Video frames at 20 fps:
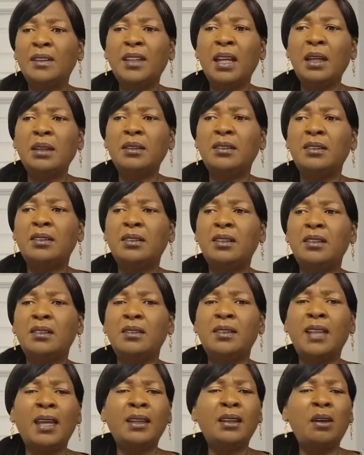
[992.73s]
they,
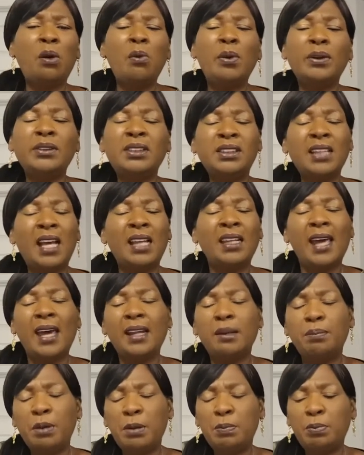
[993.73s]
they don't want, a
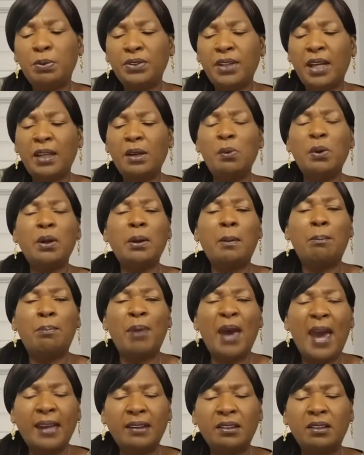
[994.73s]
lot of people, they don't want to
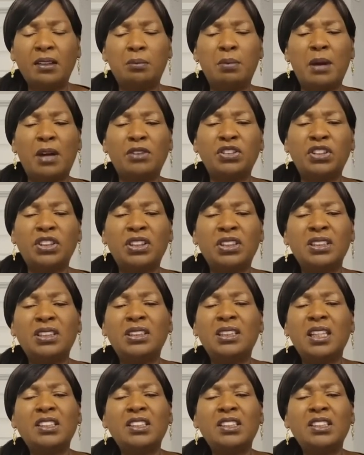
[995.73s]
battle about Jesus.